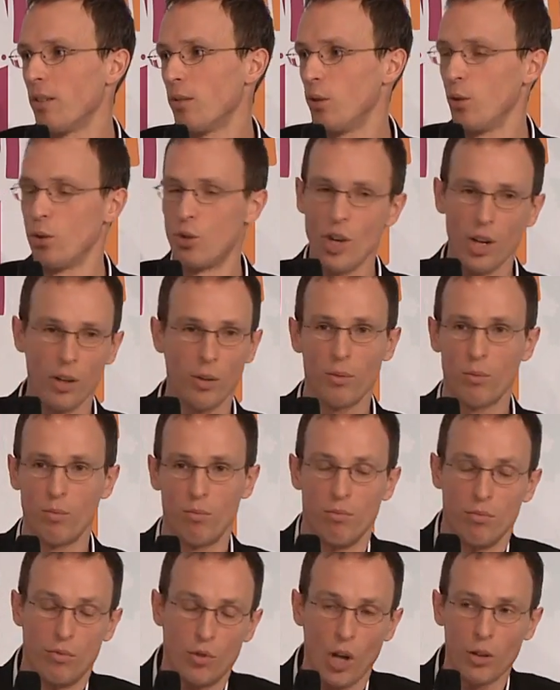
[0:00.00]
You
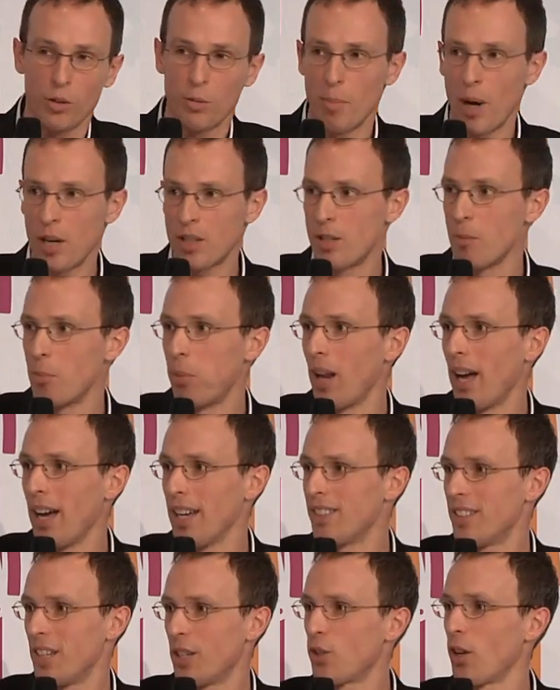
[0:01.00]
don't multiply
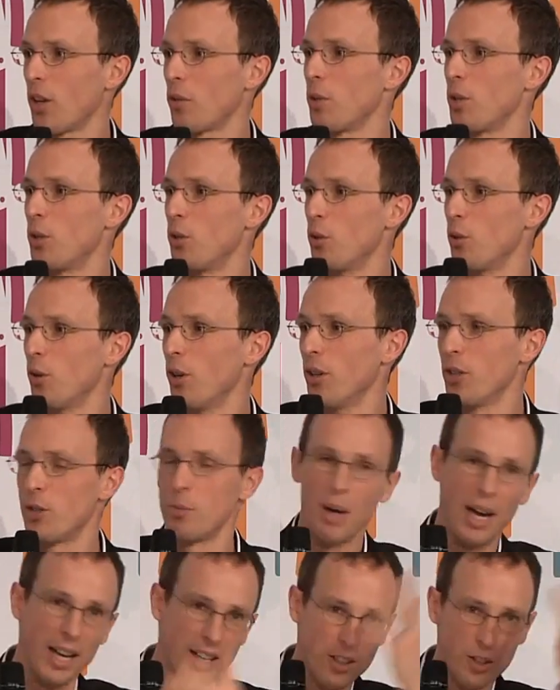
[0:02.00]
600 euros
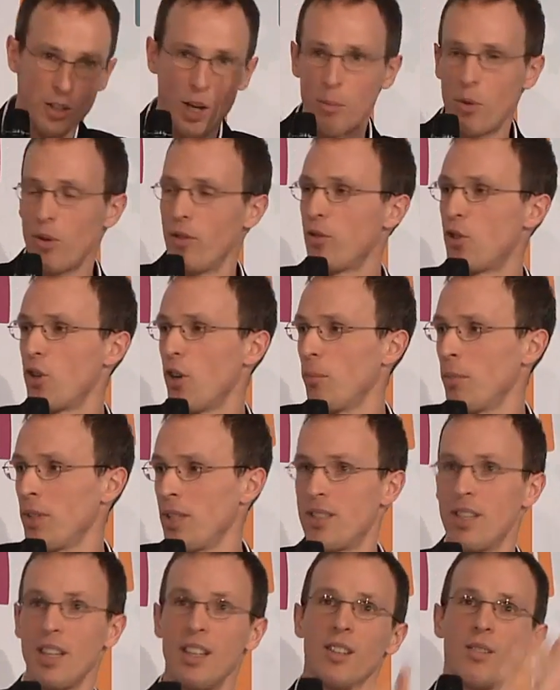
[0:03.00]
by the number of
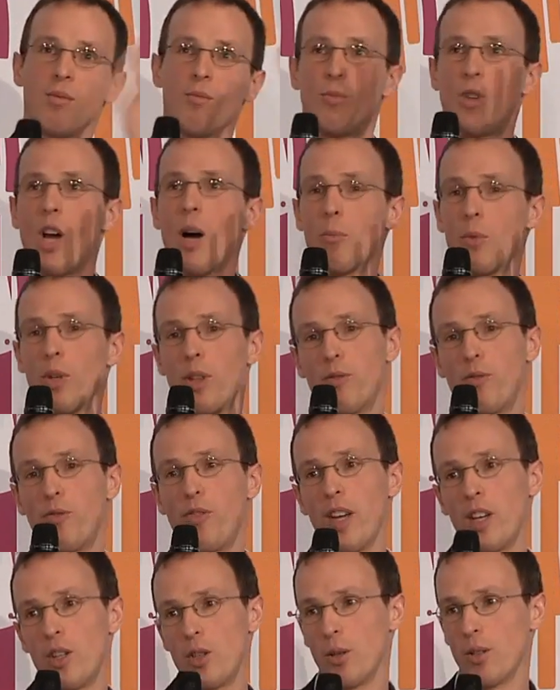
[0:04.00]
Germans and come with
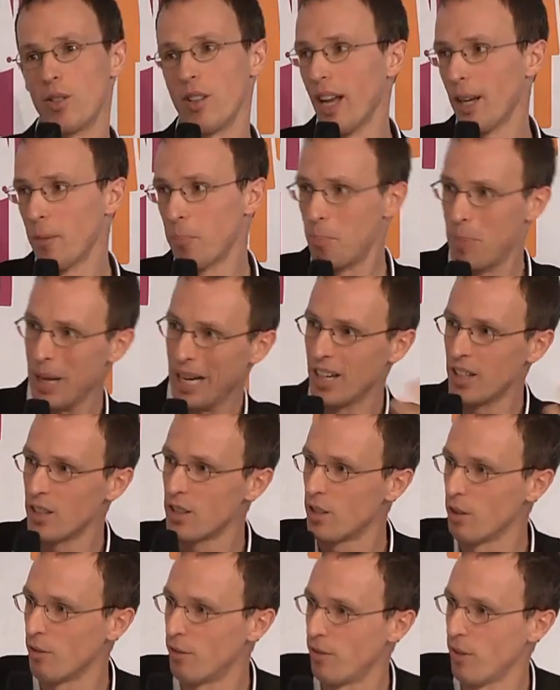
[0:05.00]
figures like
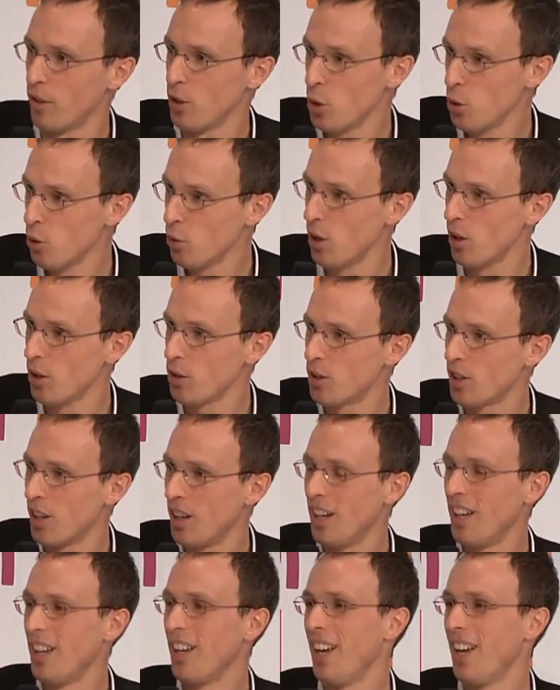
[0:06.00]
billions of euros.